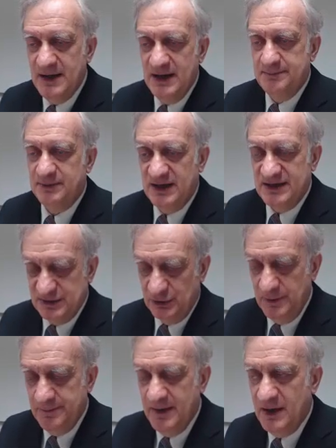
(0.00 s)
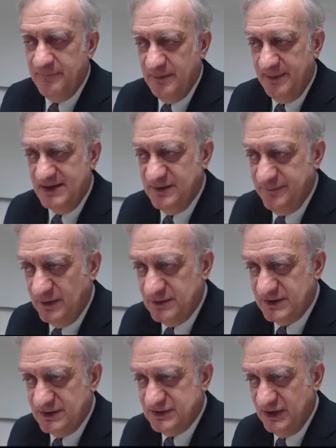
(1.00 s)
In Brussels, the Passive
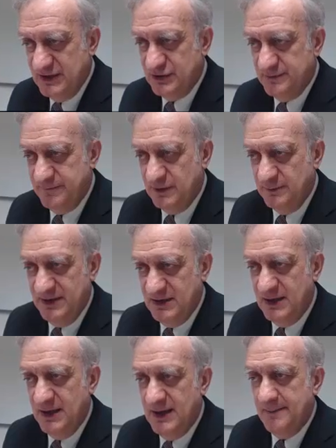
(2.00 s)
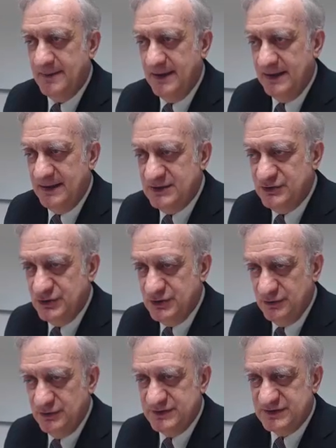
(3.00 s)
House standard will be
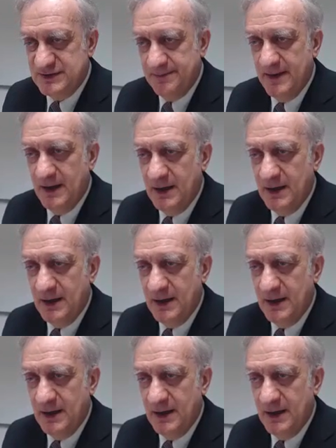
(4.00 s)
introduced